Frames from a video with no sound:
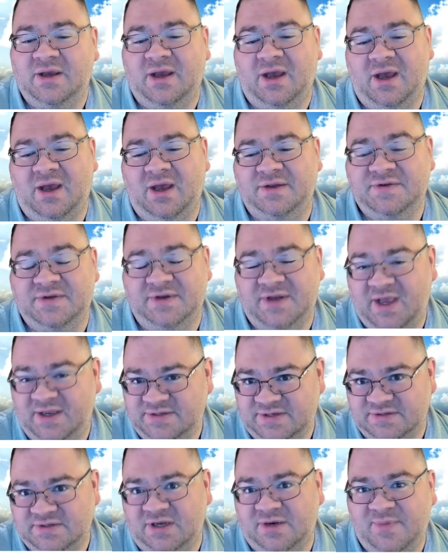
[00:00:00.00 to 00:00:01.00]
Uh,
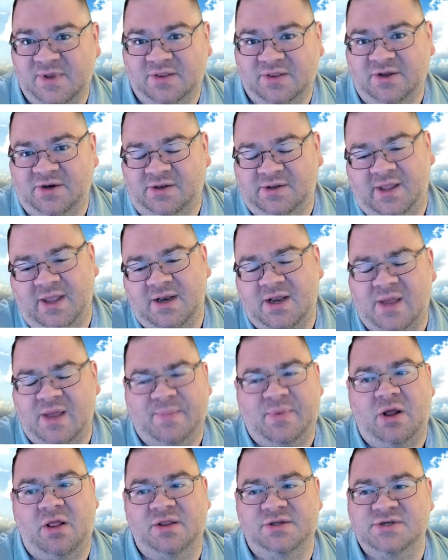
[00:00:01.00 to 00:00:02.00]
tonight's just going to be a little late. I
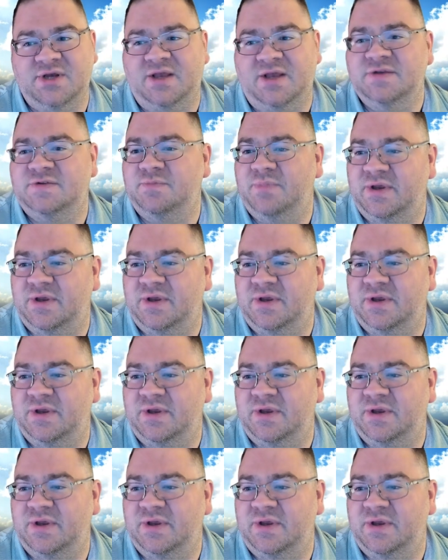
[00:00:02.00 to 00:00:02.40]
apologize.